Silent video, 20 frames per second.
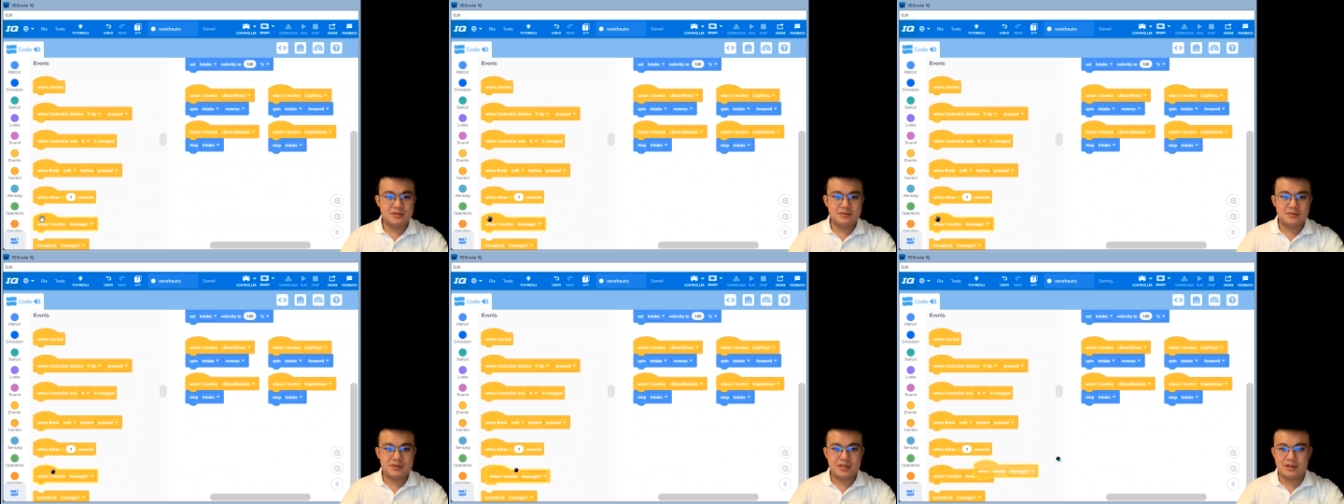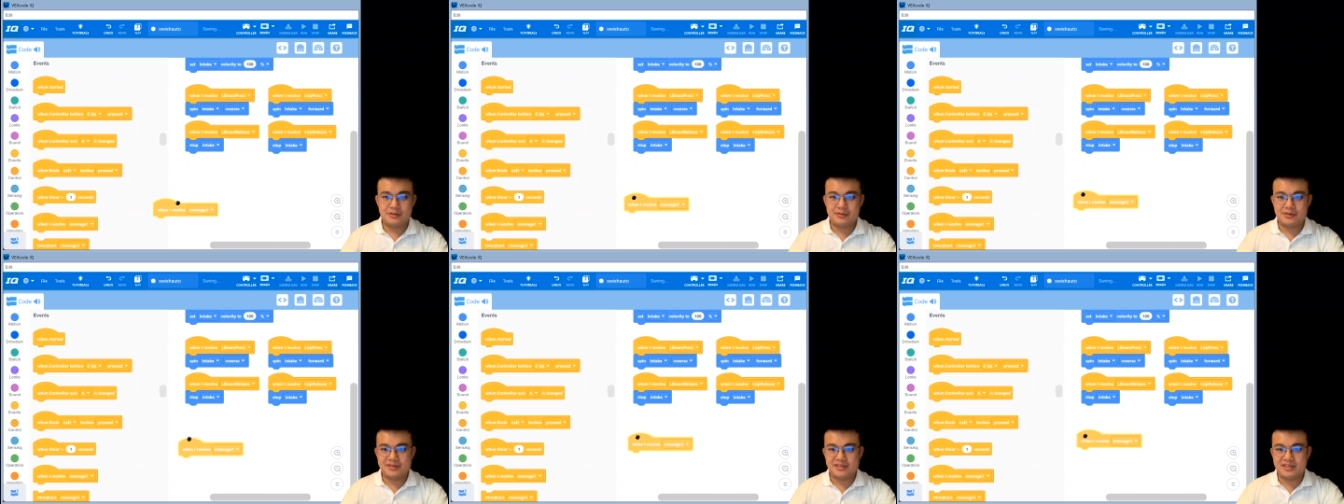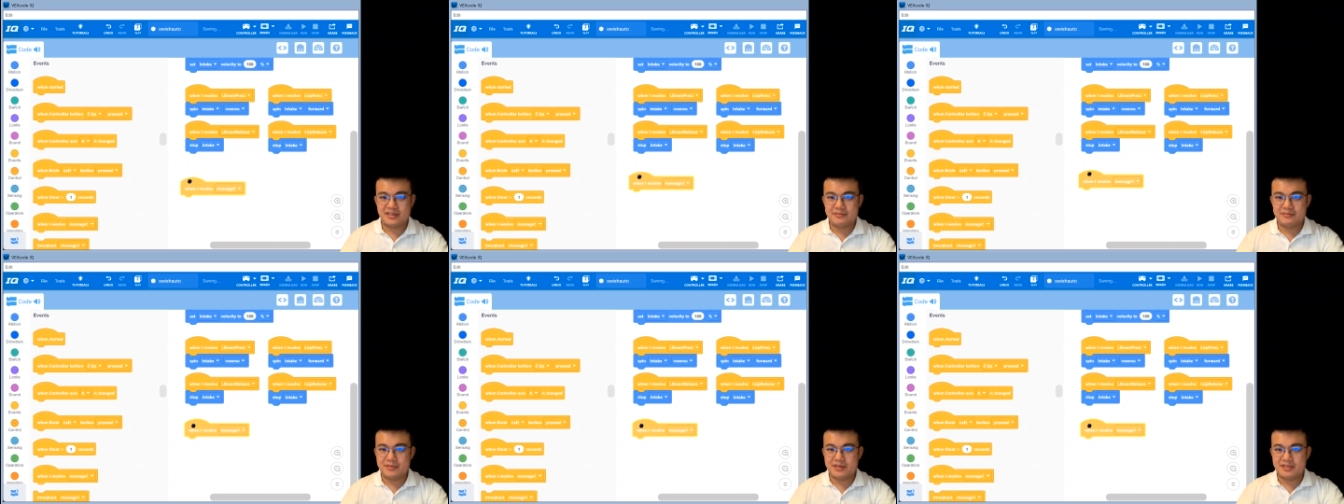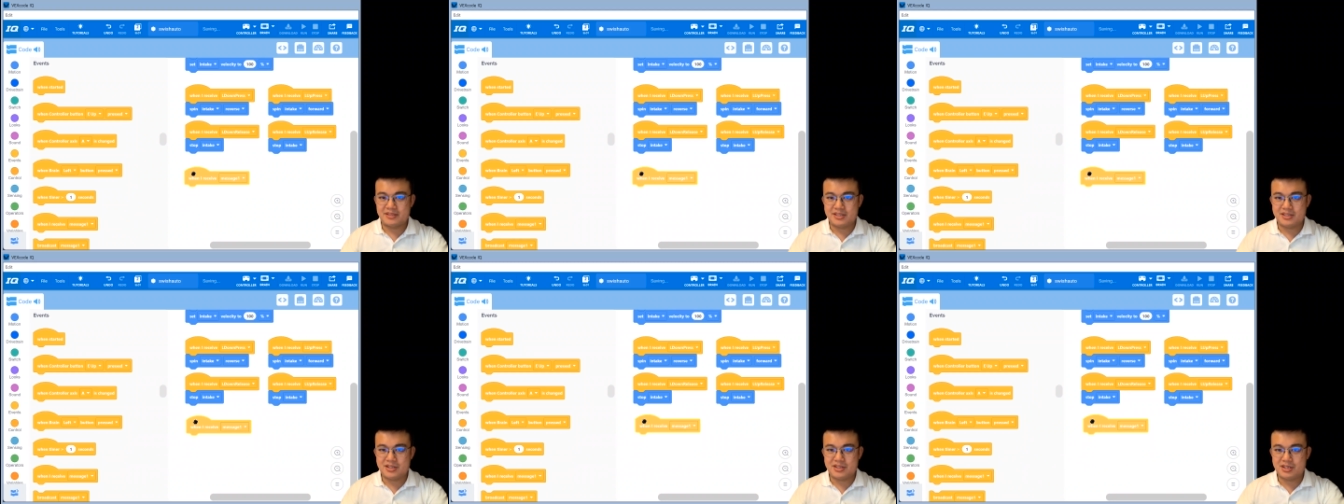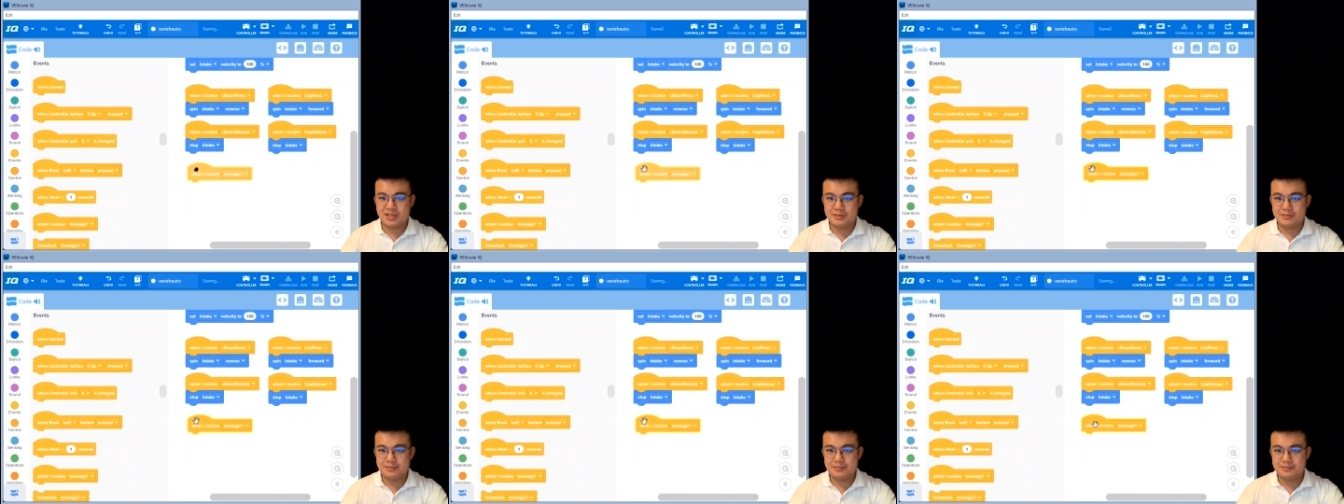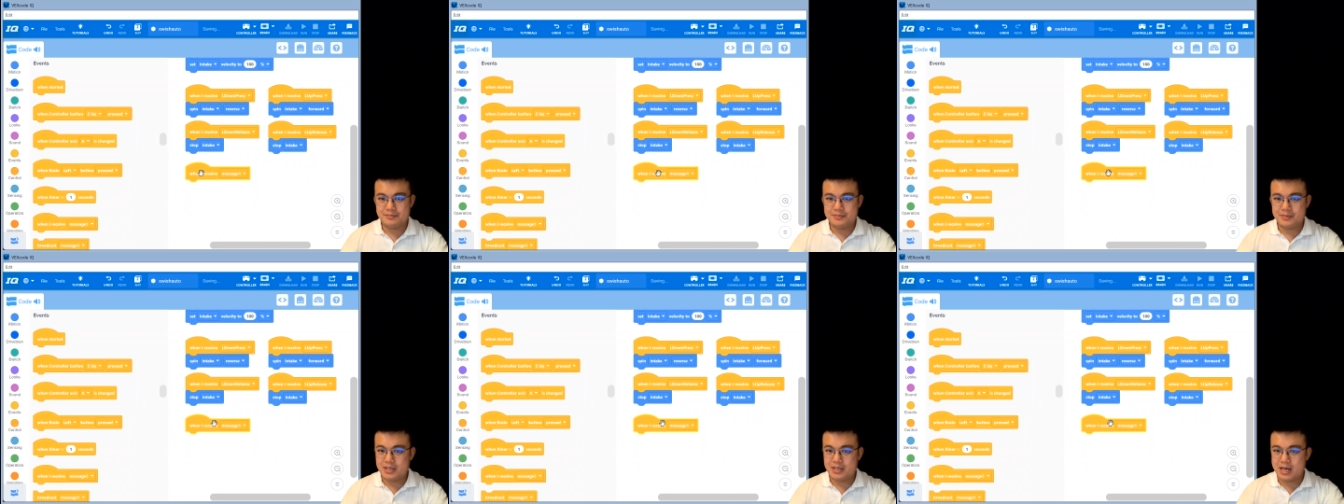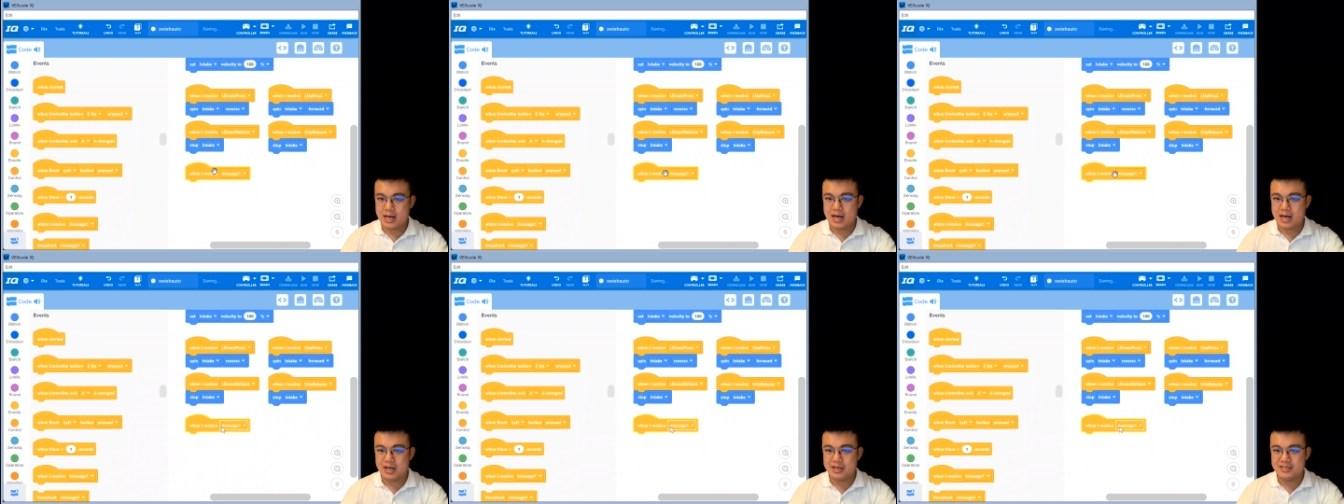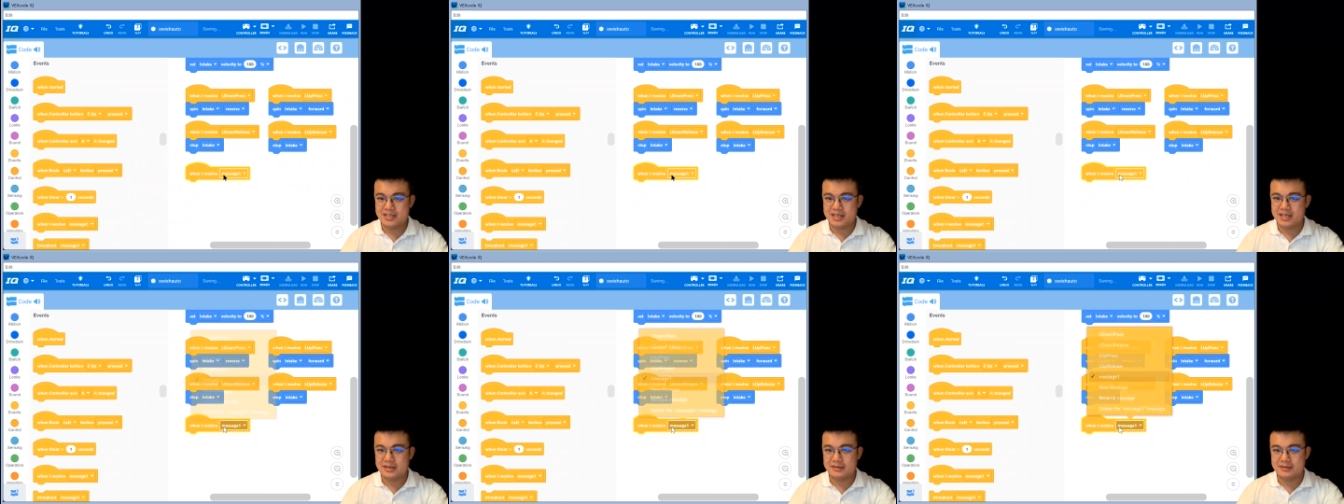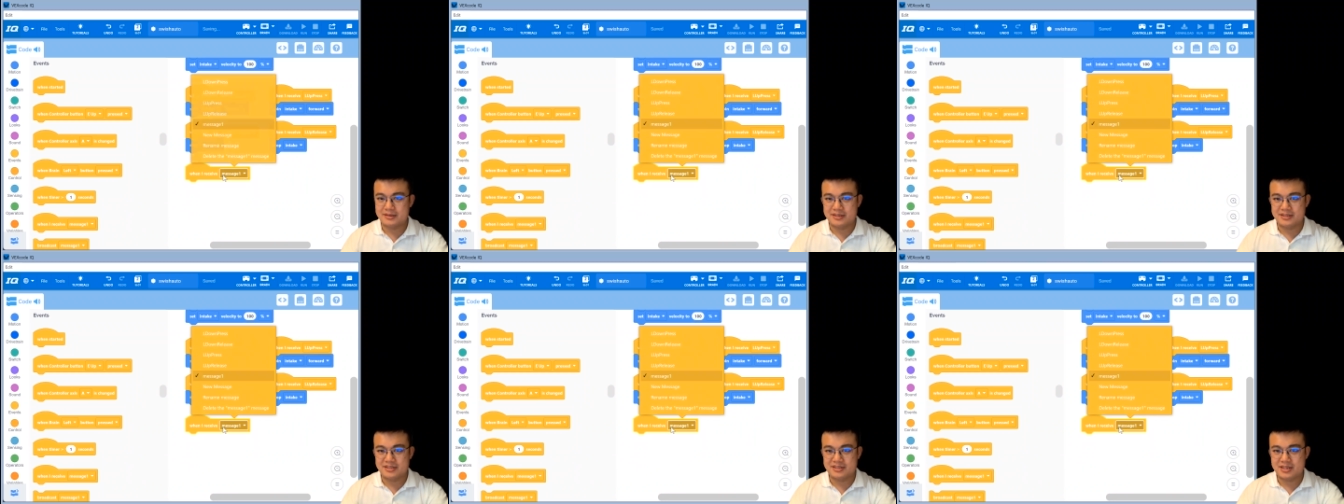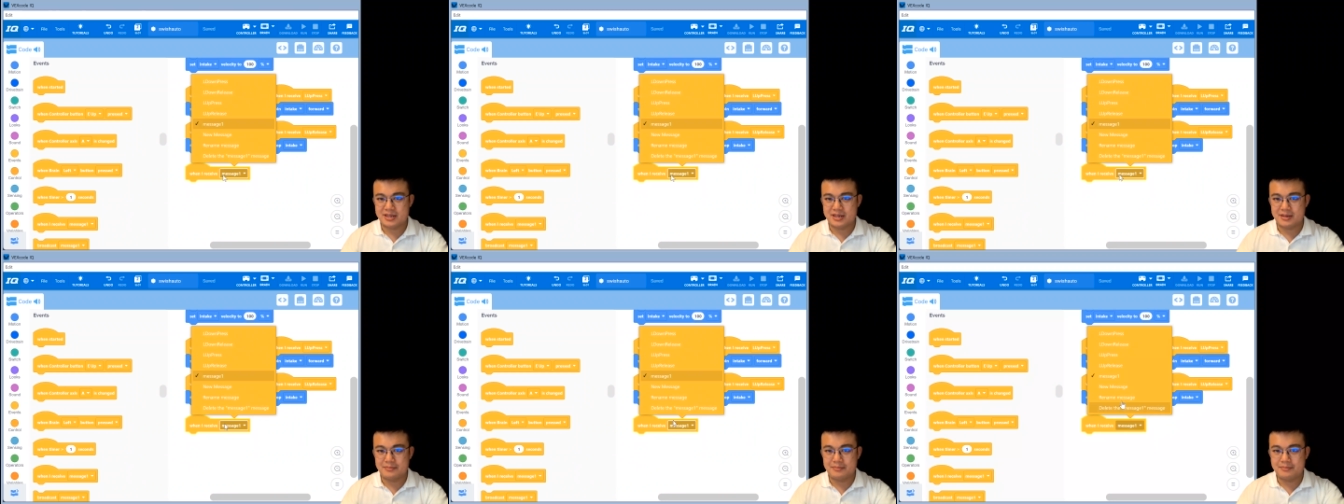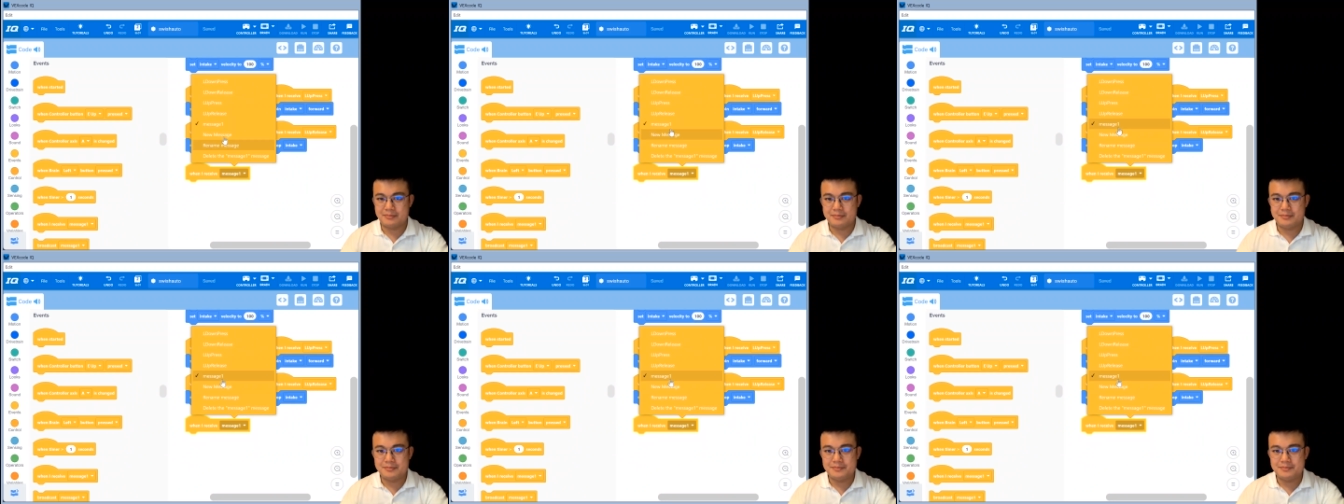when I receive message. R ah, down this time.